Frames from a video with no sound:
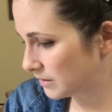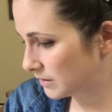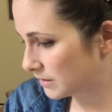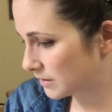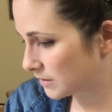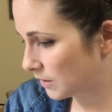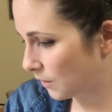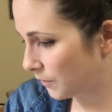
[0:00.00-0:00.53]

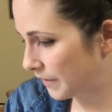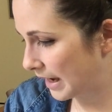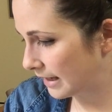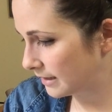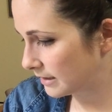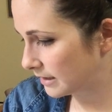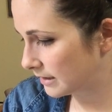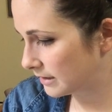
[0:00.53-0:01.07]
So
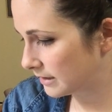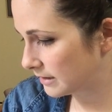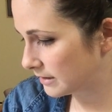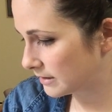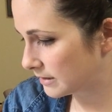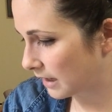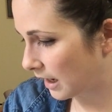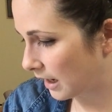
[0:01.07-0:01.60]
that
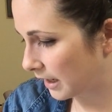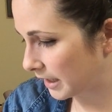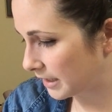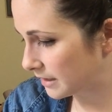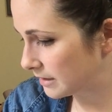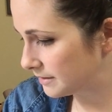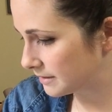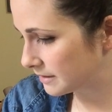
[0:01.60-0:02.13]
is
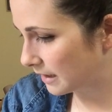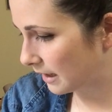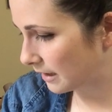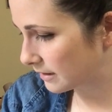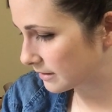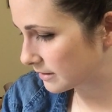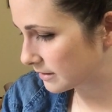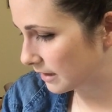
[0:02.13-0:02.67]
Ethan's
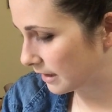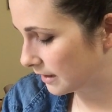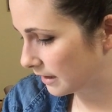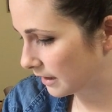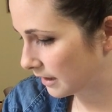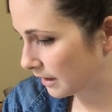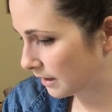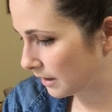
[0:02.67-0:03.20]
socks, and
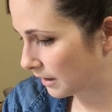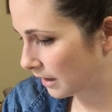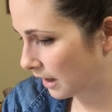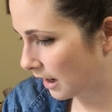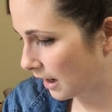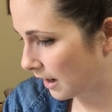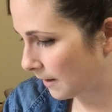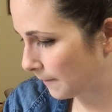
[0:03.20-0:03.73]
then
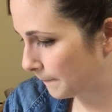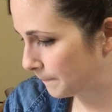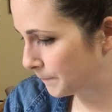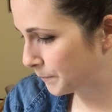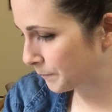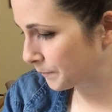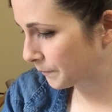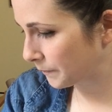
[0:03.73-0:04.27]

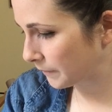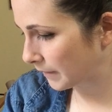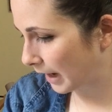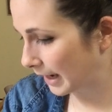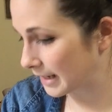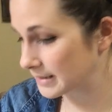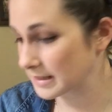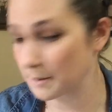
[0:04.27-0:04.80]

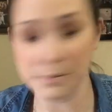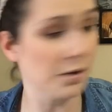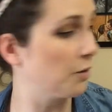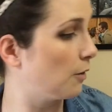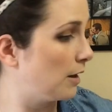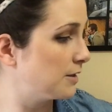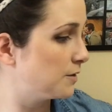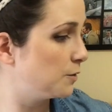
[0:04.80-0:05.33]
I guess I'm going
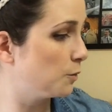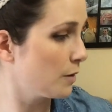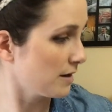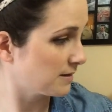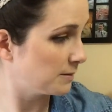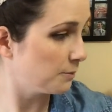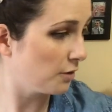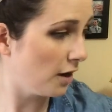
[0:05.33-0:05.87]
to go on to
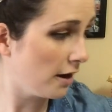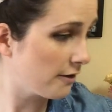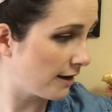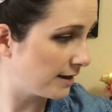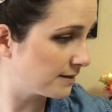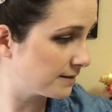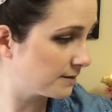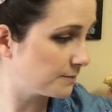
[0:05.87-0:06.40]
works in
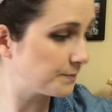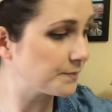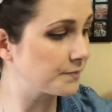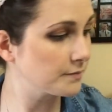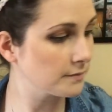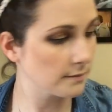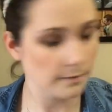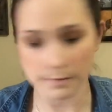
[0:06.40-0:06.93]
progress.
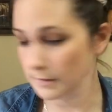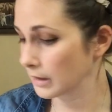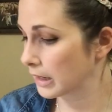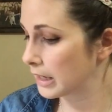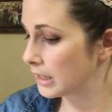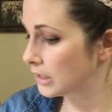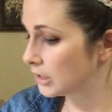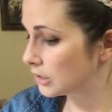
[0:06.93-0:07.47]

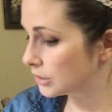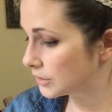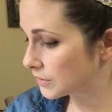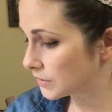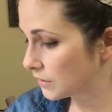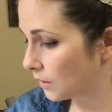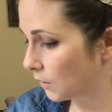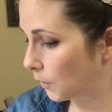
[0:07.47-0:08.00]

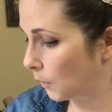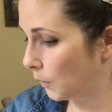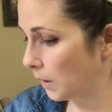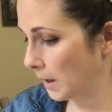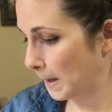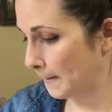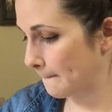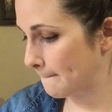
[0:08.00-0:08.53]

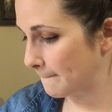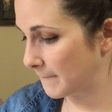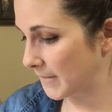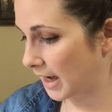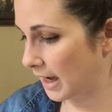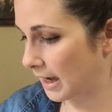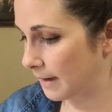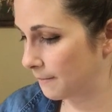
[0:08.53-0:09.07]
So
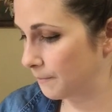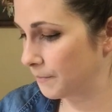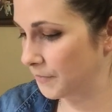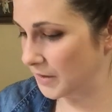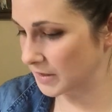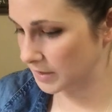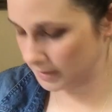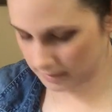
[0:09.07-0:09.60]

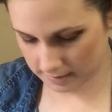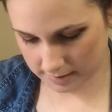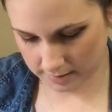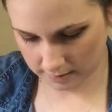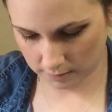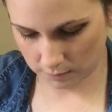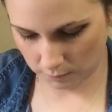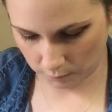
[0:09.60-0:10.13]
this is
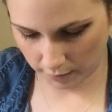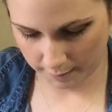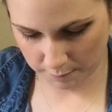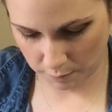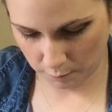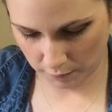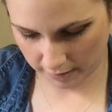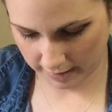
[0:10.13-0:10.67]
what
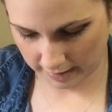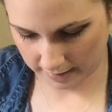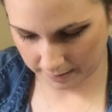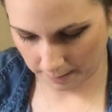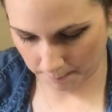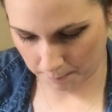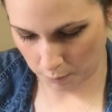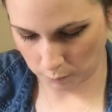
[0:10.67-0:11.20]
I've been working
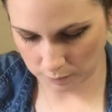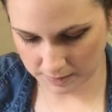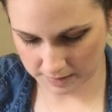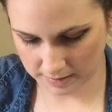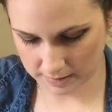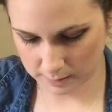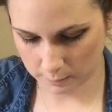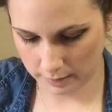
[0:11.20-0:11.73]
on the
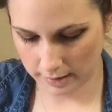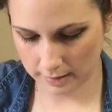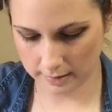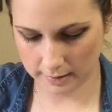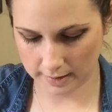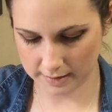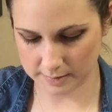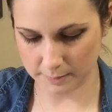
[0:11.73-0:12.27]
most this
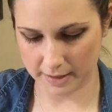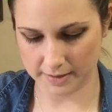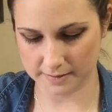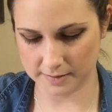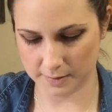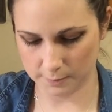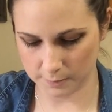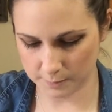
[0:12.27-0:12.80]
week is my
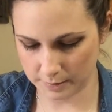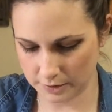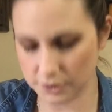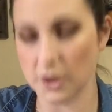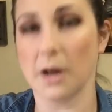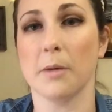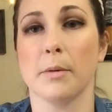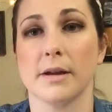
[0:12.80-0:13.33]
Excuse Me
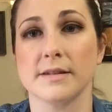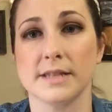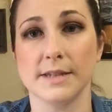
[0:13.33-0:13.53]
shawl by